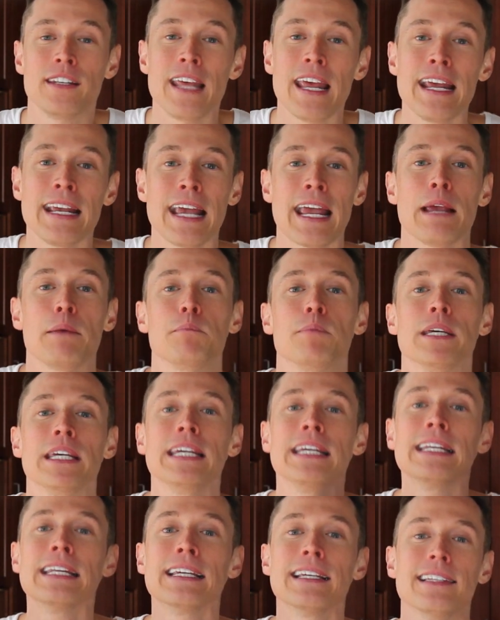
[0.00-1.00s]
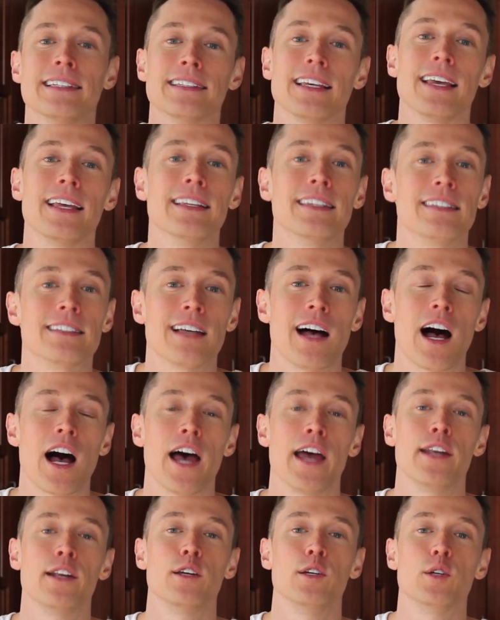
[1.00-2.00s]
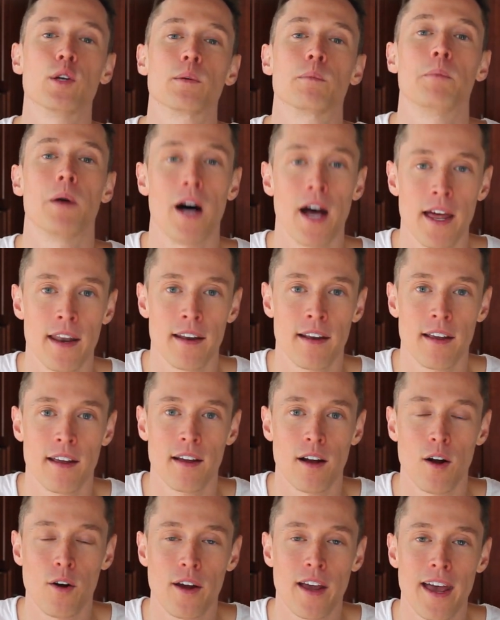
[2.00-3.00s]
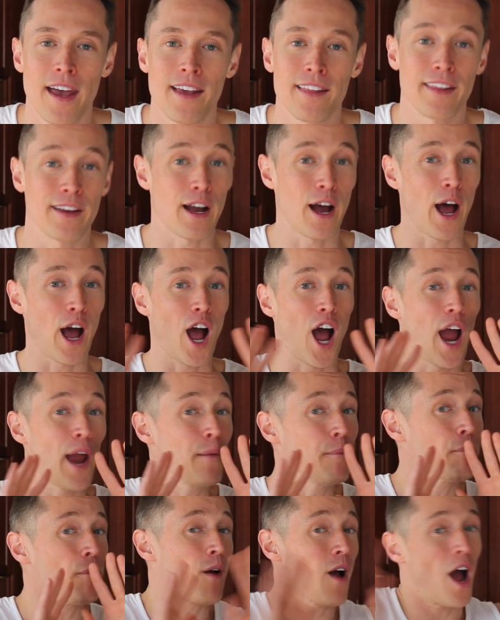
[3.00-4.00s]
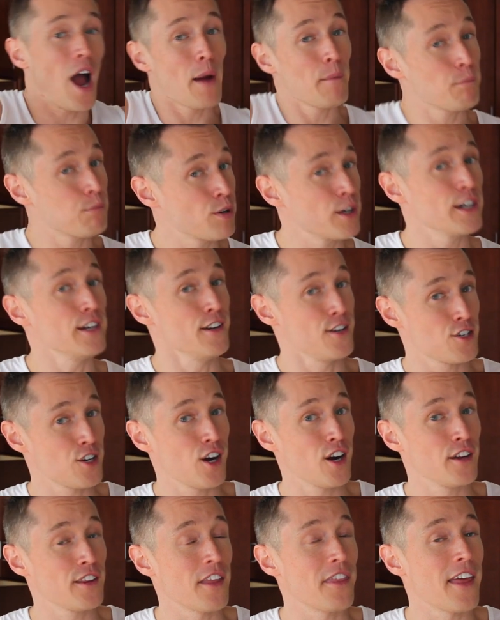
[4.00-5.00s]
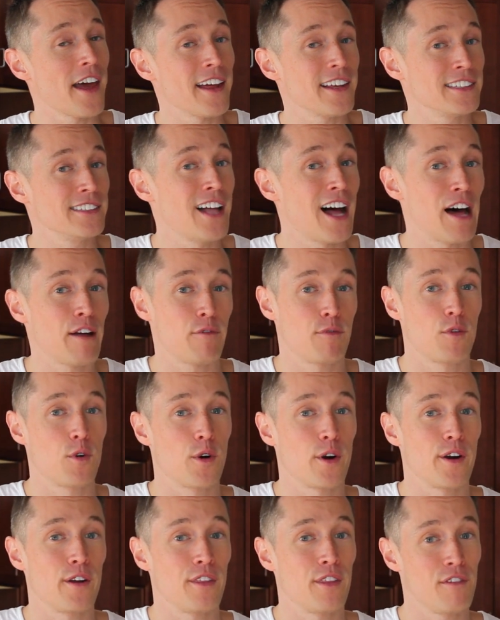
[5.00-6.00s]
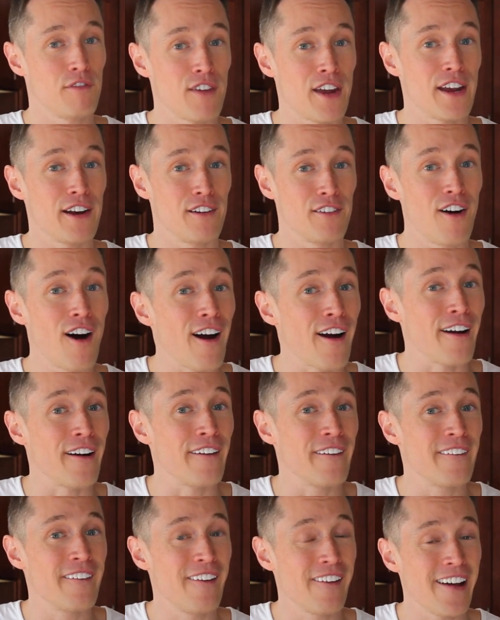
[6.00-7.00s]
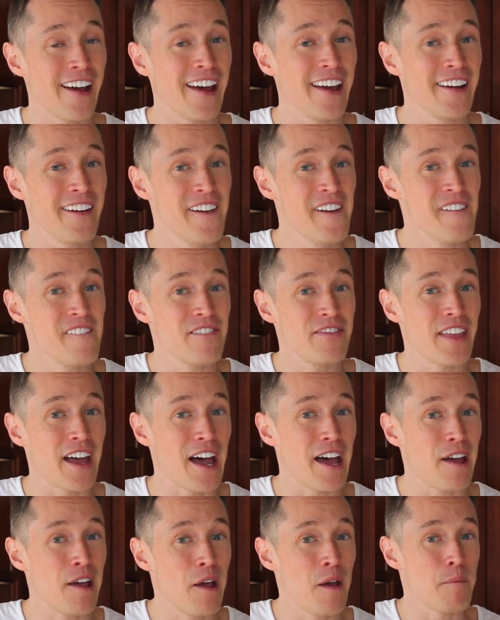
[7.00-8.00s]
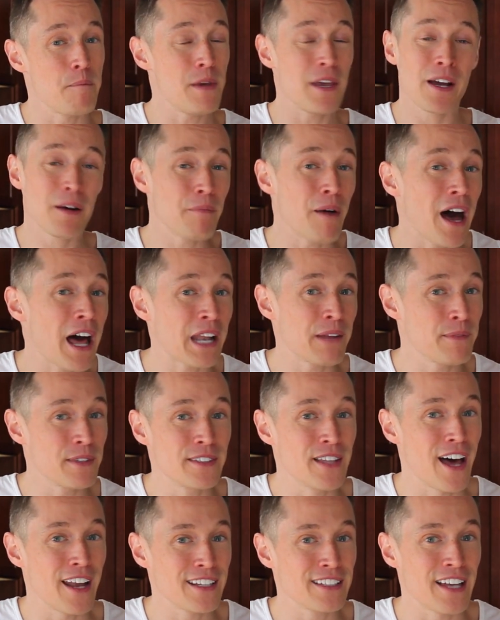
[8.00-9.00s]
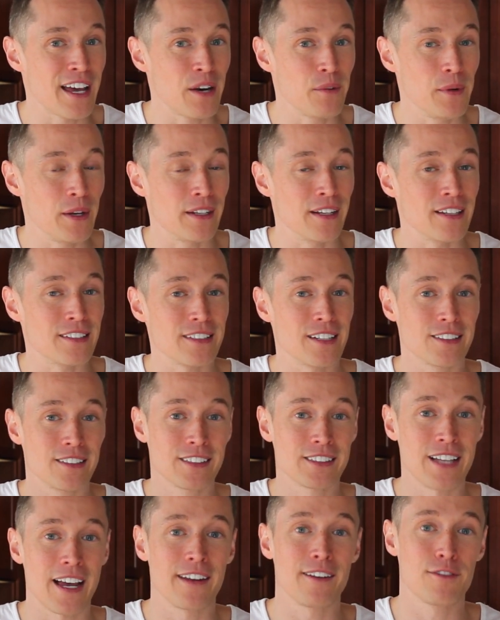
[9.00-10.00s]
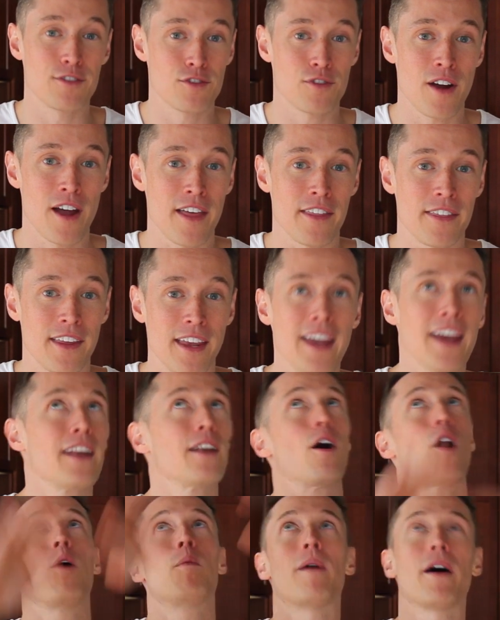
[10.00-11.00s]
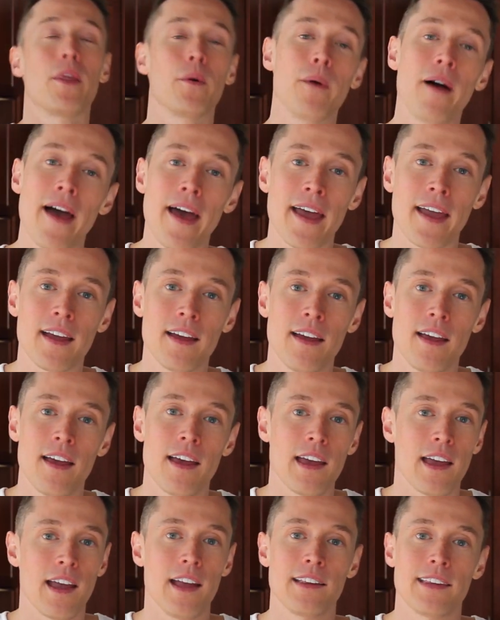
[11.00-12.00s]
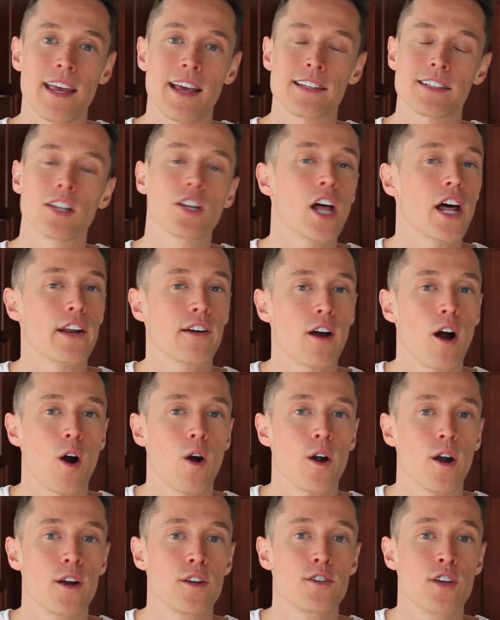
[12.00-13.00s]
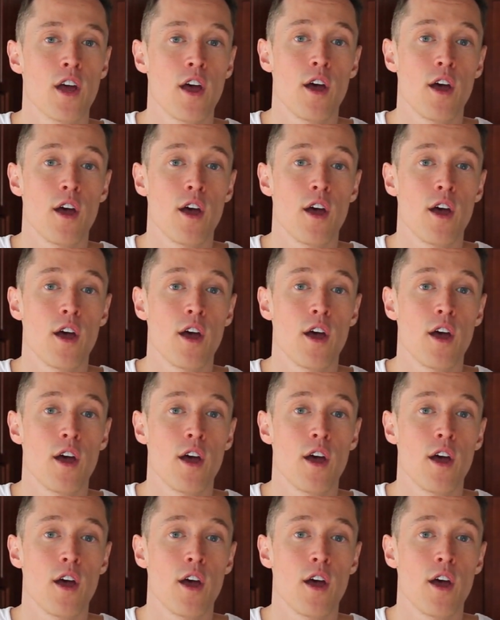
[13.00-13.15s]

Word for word: take a penis inside your butt. Okay, like I'm, I'm pretty sure that that is not for the faint of heart. Okay, that being a bottom is not a sign of weakness; it's a sign of strength. And oh, by the way, it takes a lot of courage